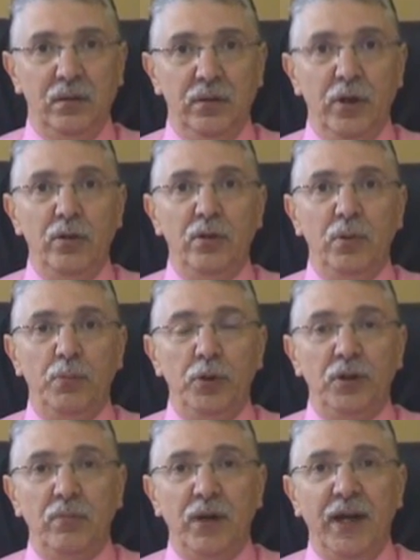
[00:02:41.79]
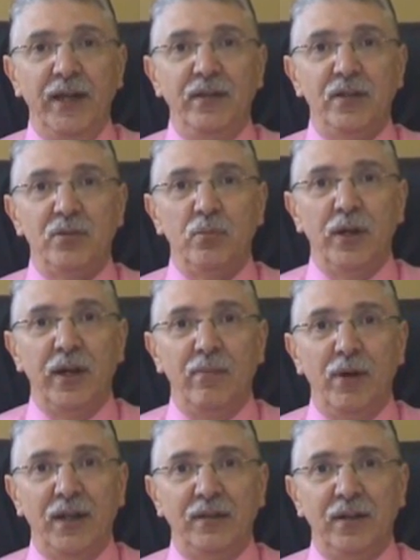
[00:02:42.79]
now do we put it behind us and we
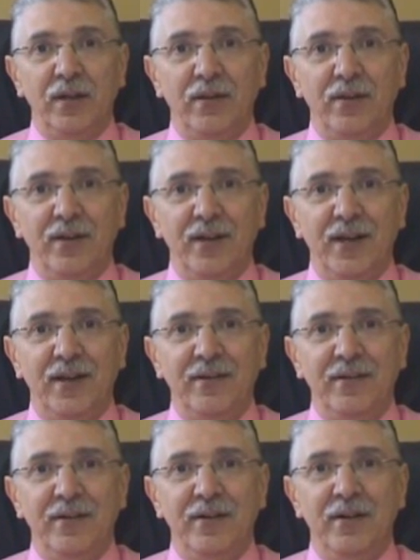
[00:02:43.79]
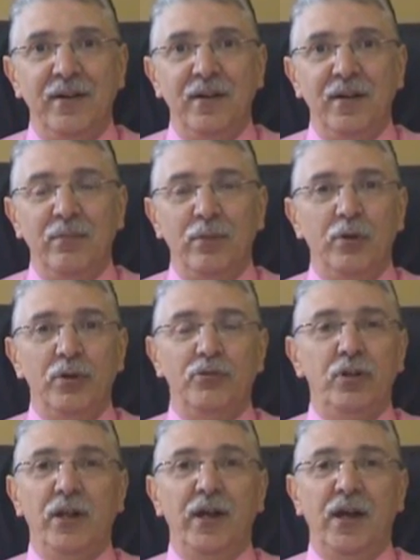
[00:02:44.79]
get back together again? Because
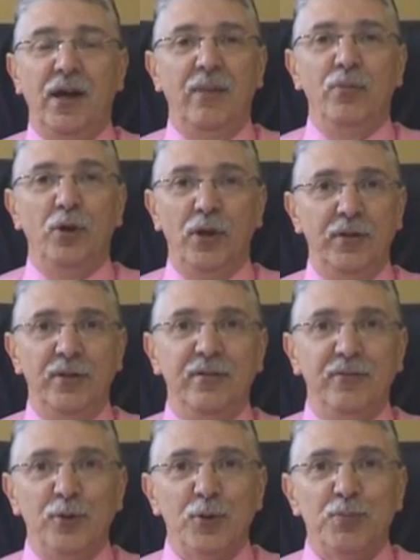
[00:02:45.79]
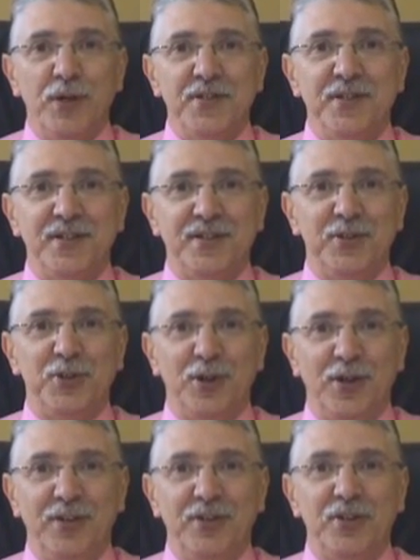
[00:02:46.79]
really, I'm not in the divorce business as
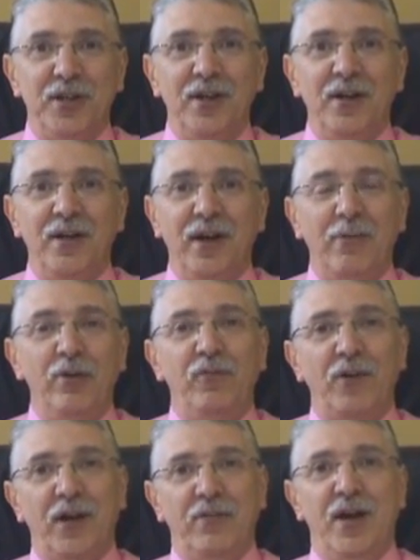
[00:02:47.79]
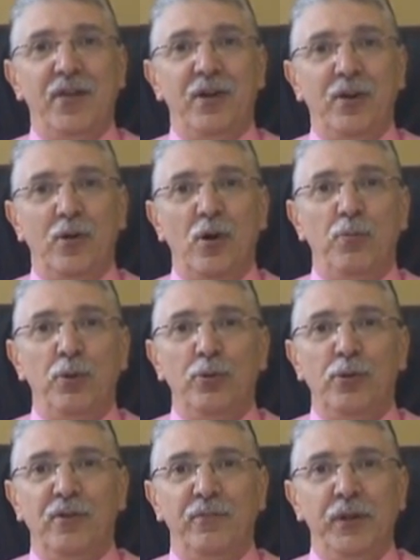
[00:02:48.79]
such. I would far rather a couple
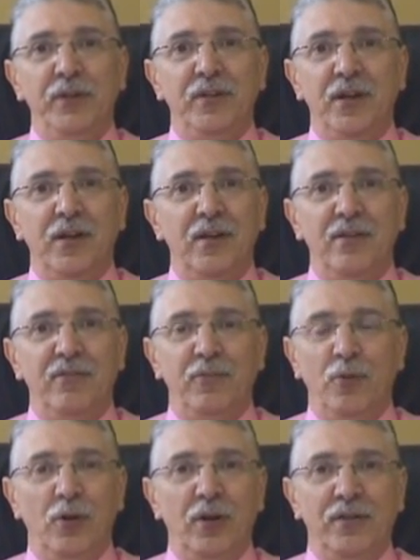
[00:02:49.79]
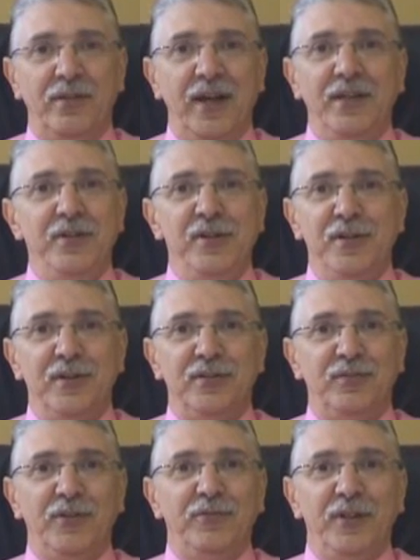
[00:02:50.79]
who have been together for 10
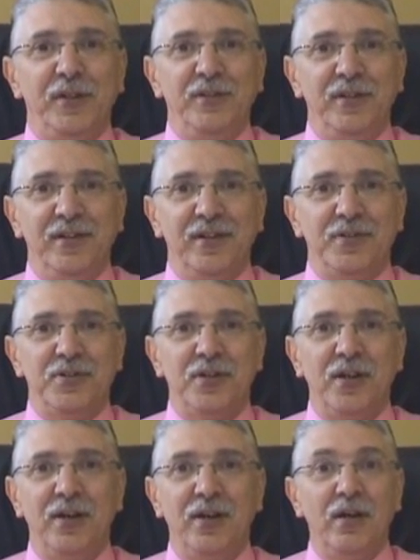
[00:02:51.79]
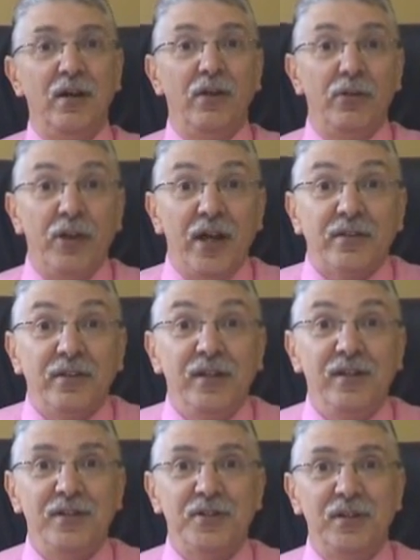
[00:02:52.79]
years, 15 years, 30
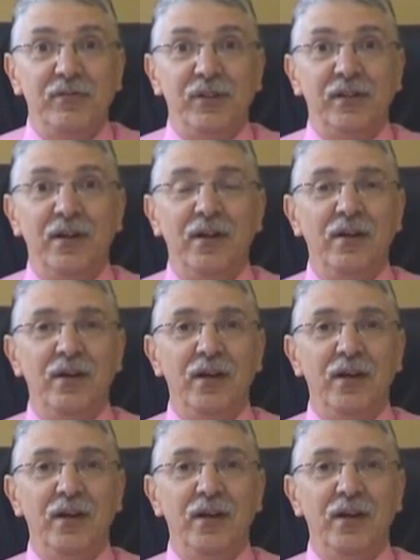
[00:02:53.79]
years even,